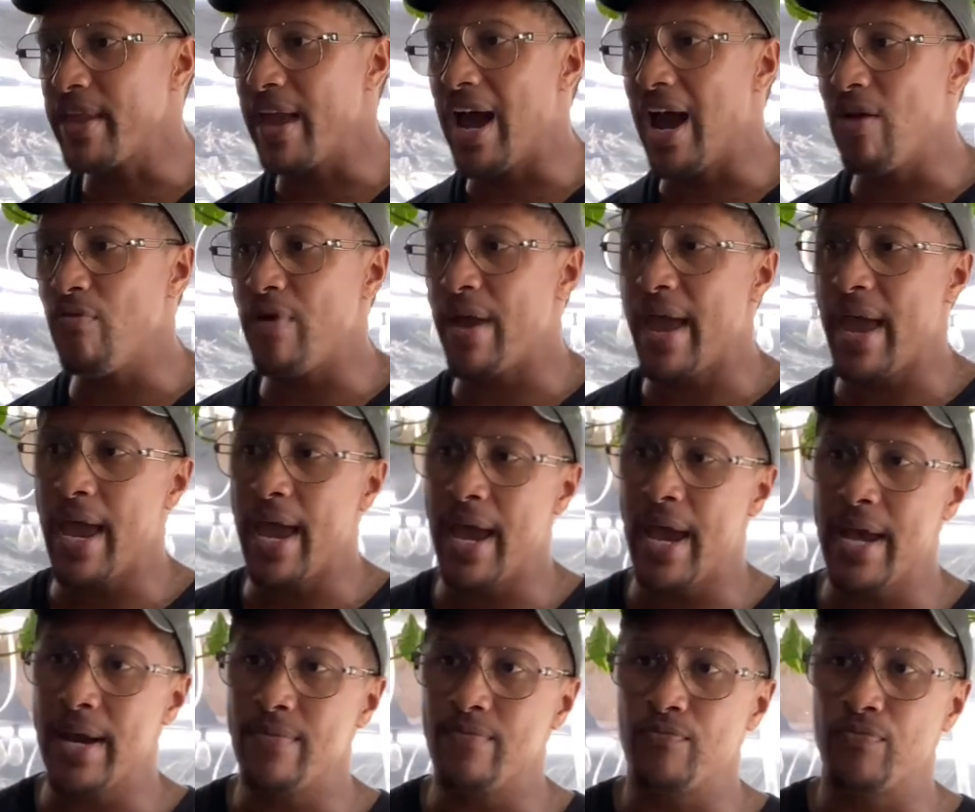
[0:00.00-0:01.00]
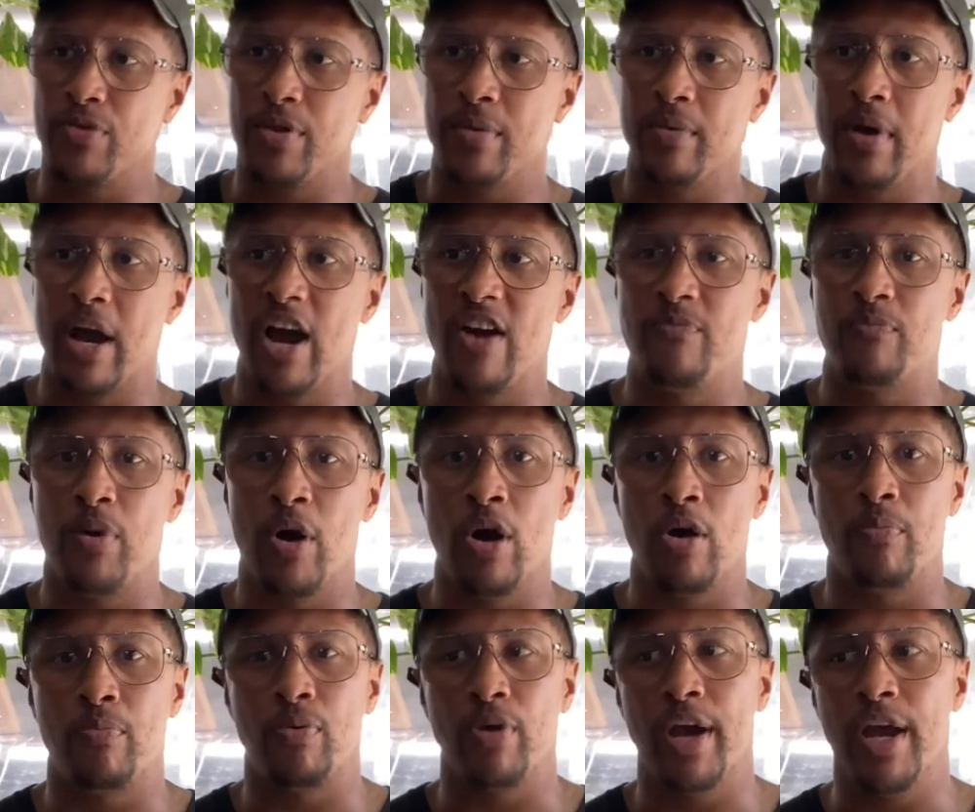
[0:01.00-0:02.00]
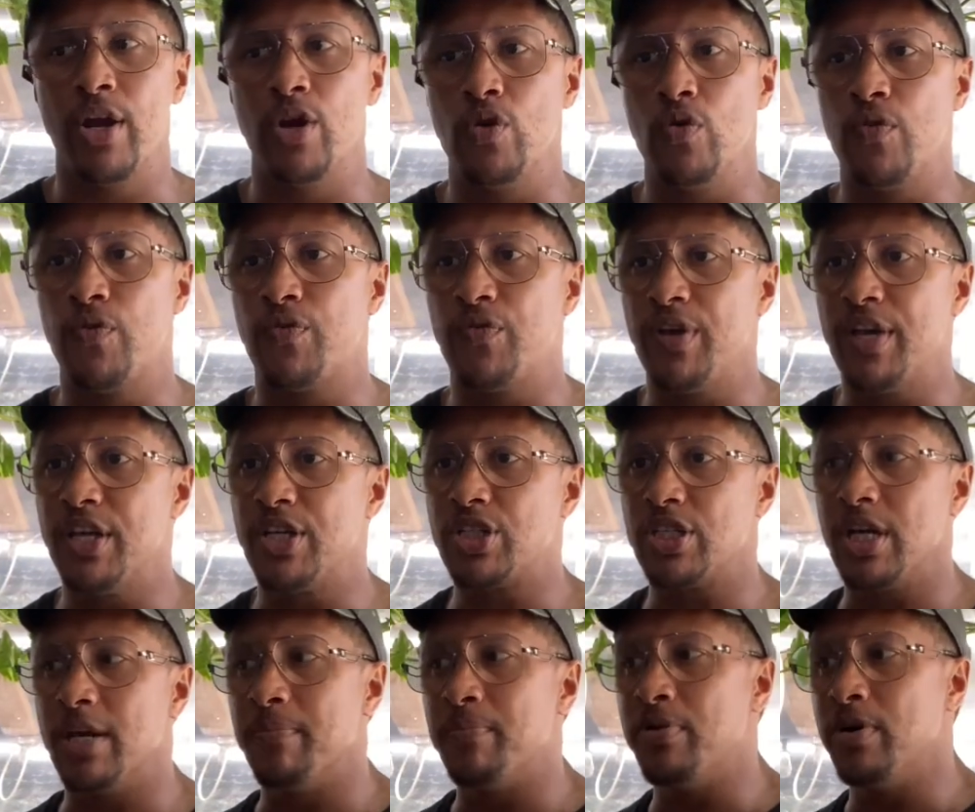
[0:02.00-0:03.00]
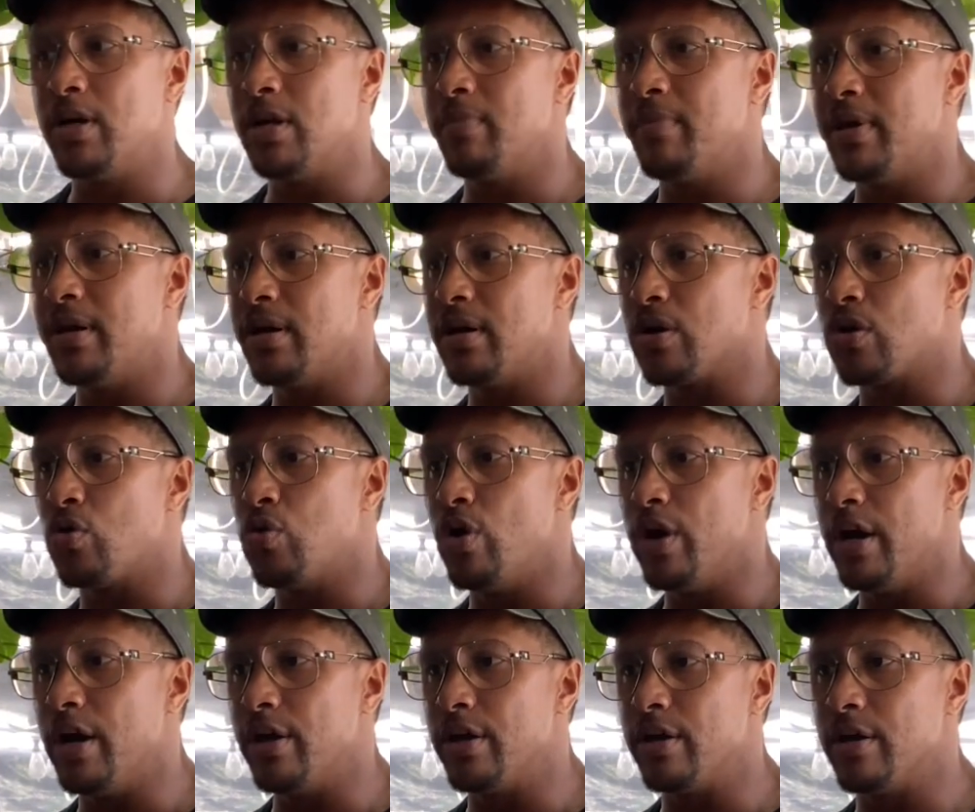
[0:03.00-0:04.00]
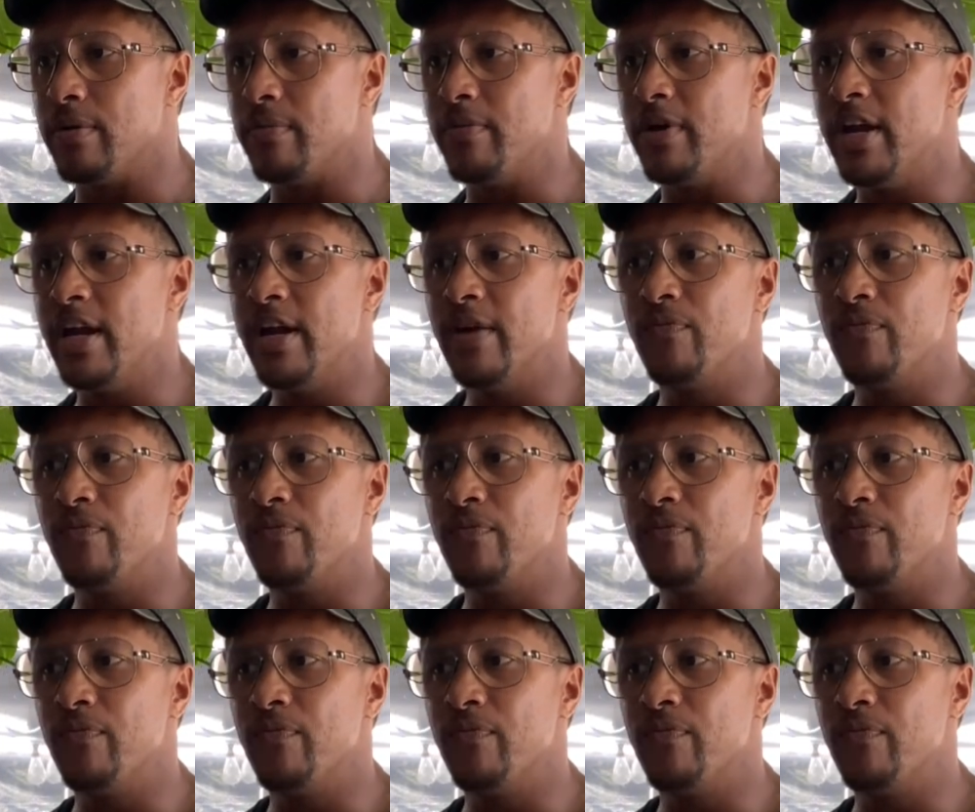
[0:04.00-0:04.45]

I bought brand new fish and put them in an aquarium